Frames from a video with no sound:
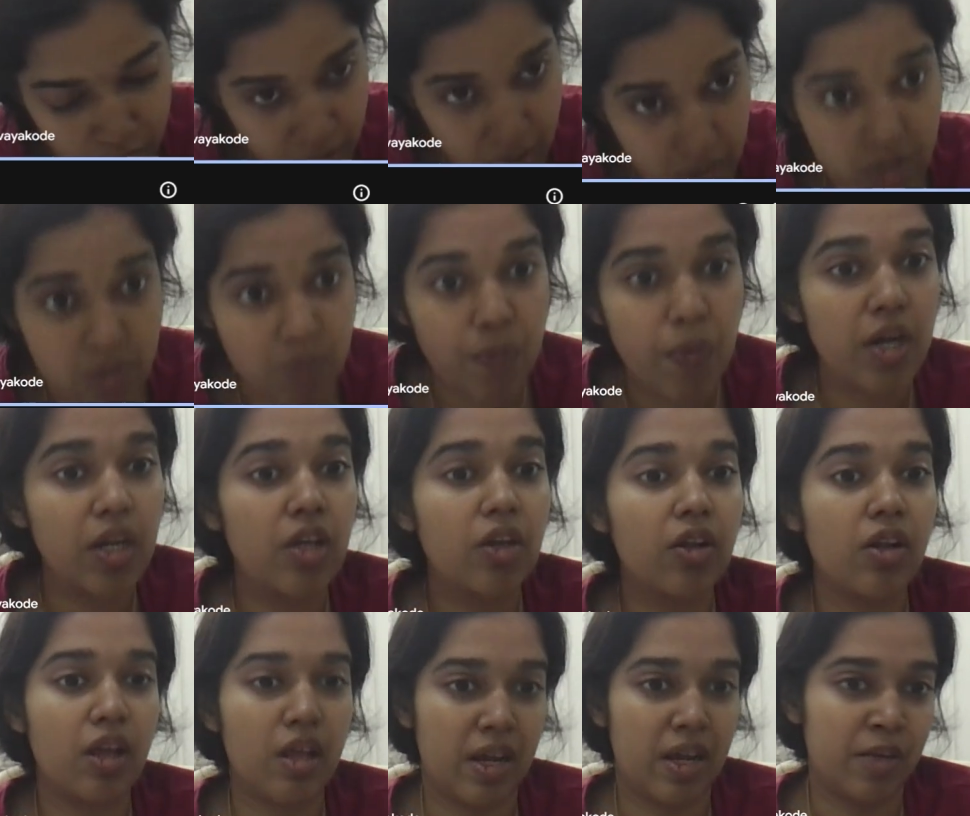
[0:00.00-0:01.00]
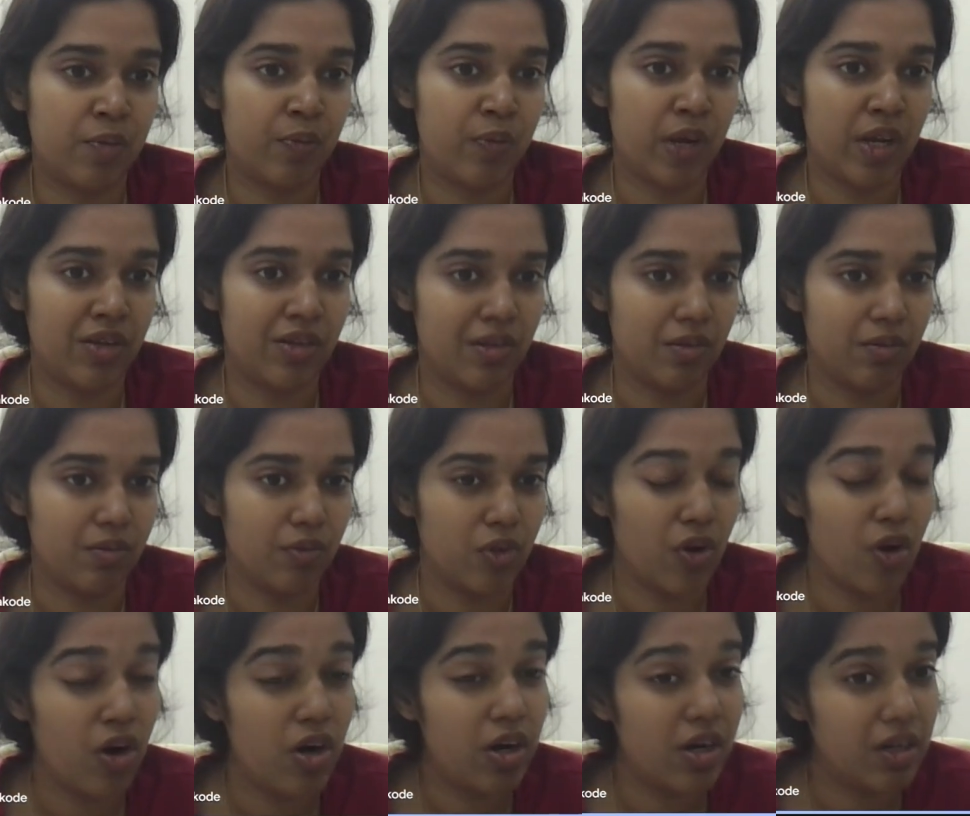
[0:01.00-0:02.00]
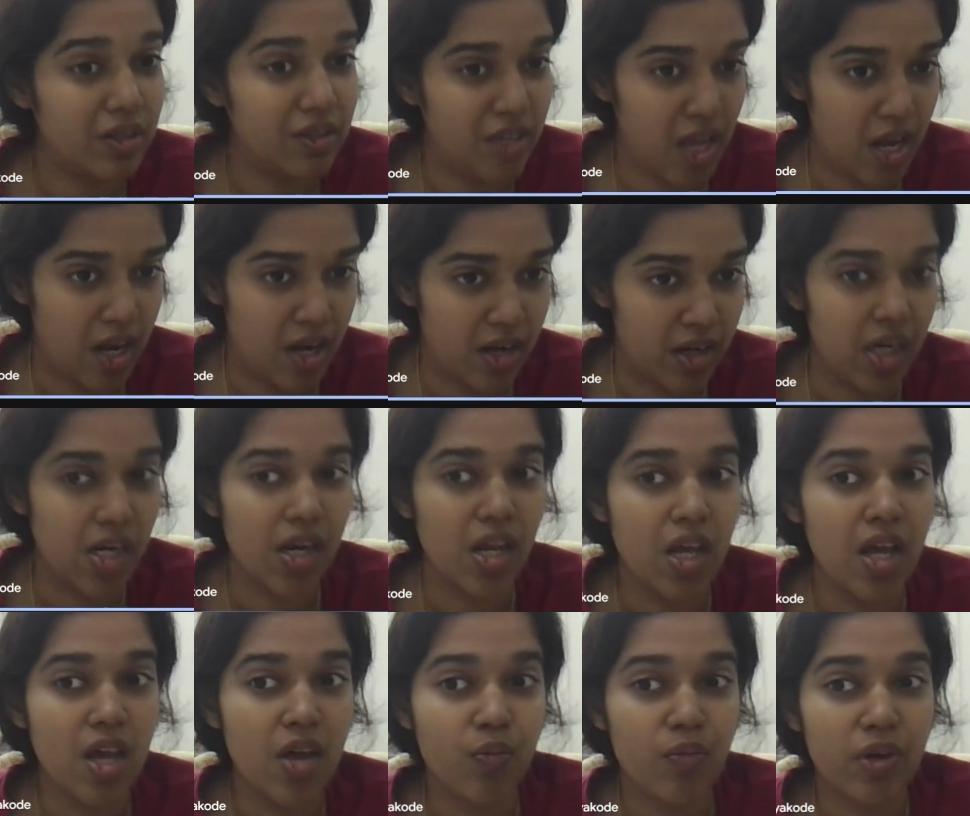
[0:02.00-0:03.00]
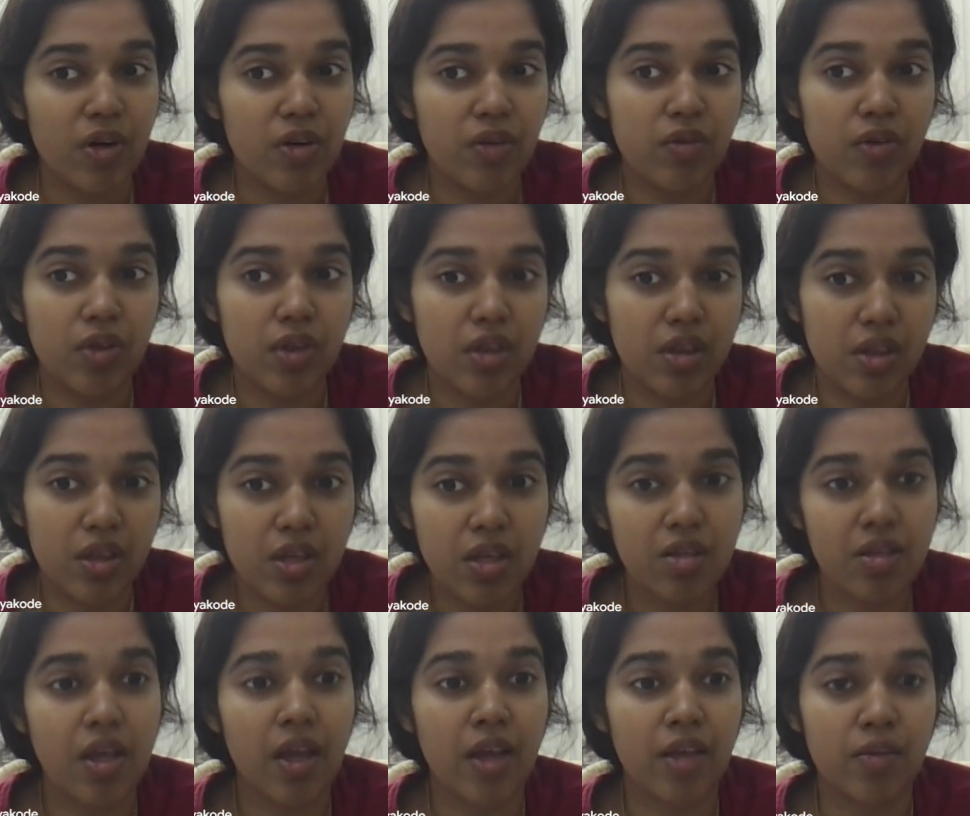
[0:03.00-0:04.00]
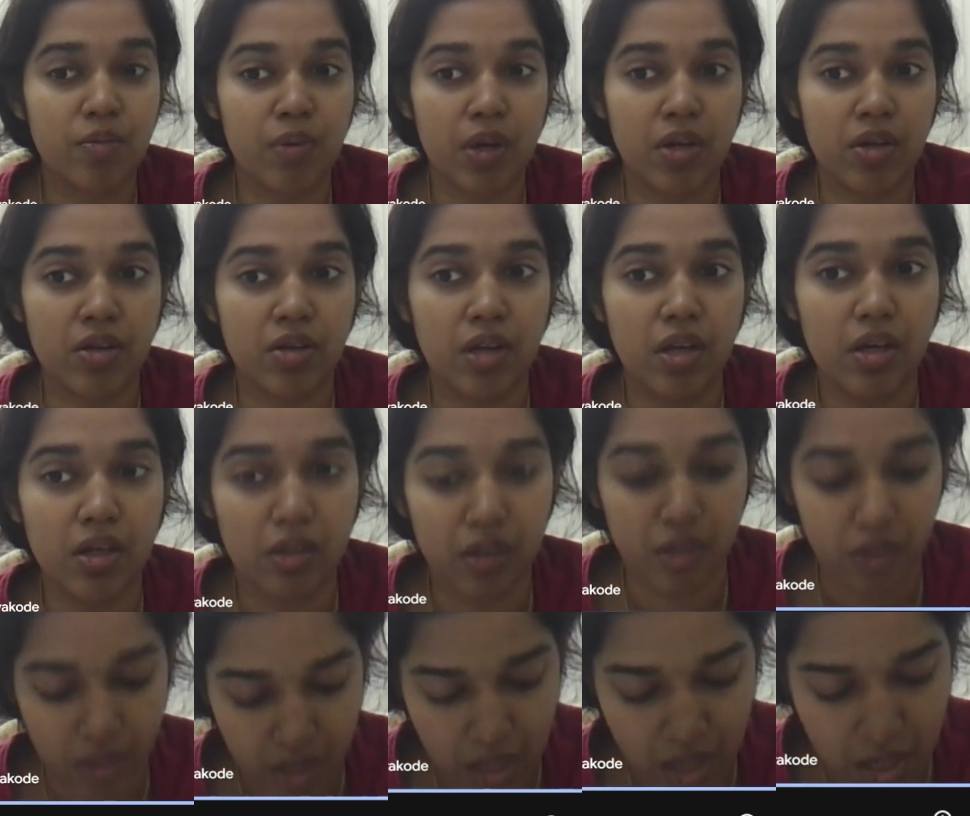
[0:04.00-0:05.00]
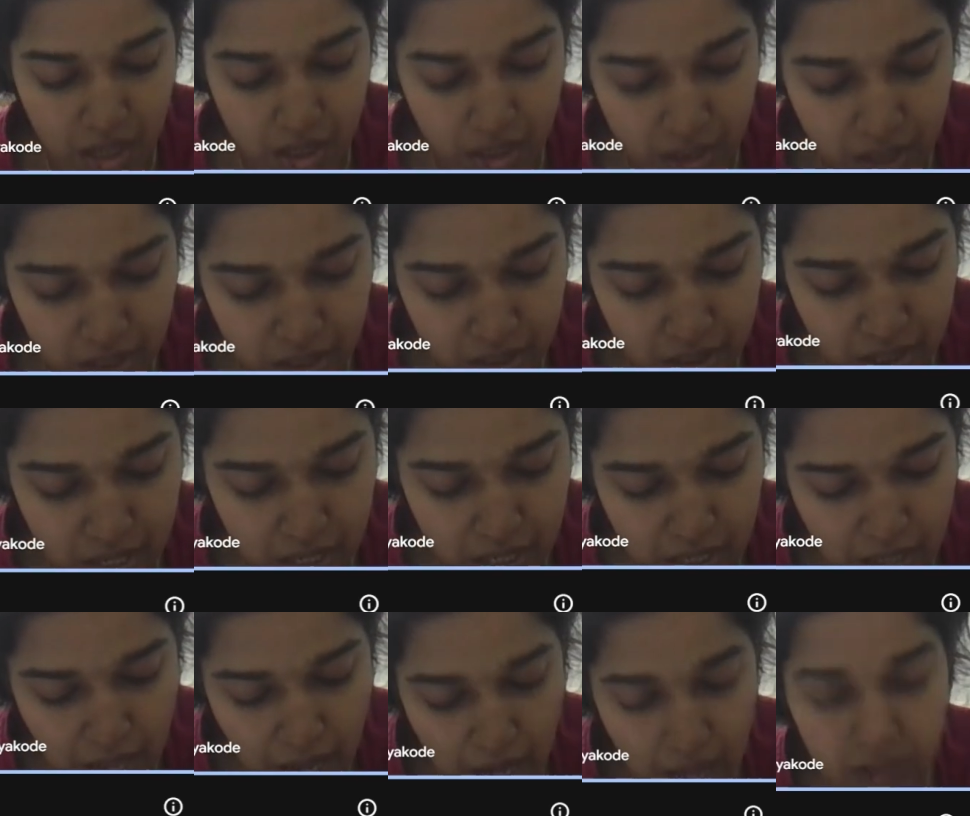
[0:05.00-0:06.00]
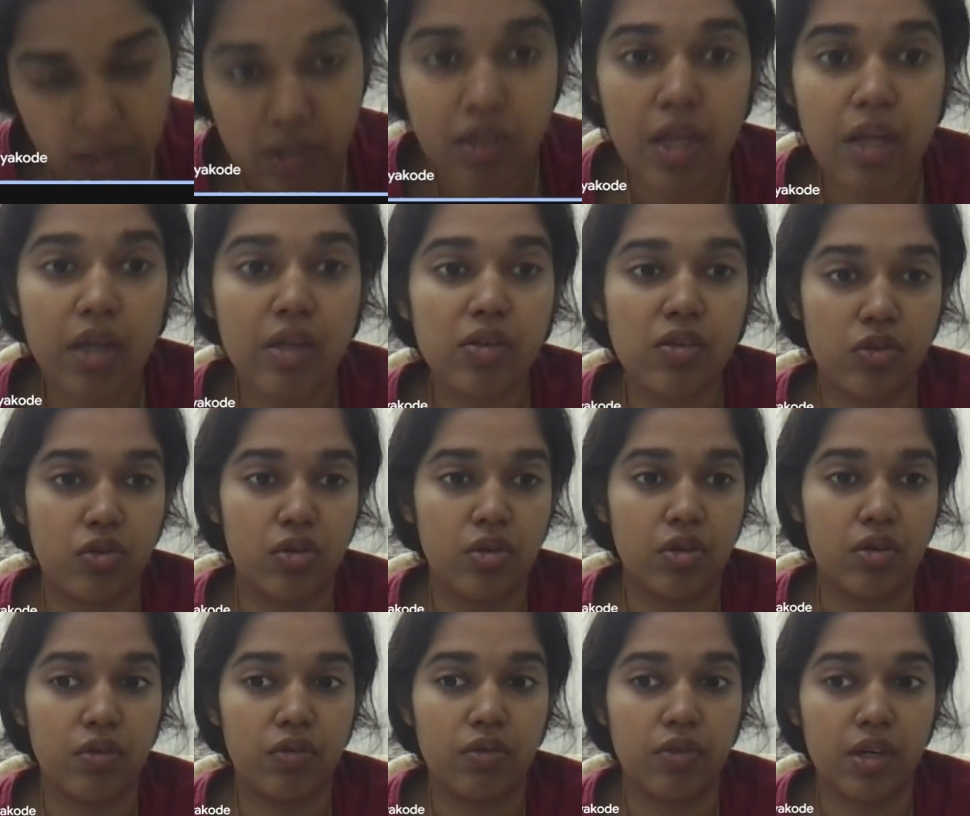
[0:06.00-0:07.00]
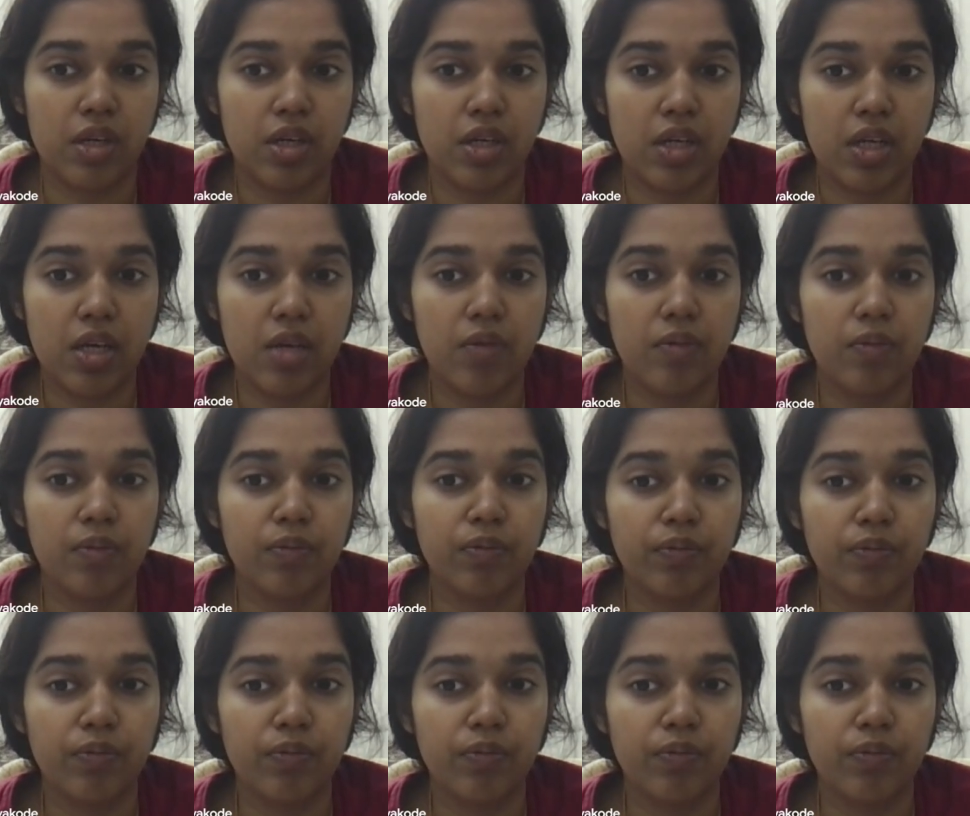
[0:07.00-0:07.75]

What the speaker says: for this particular expression, not general, but for this expression, theta dash tends to infinity.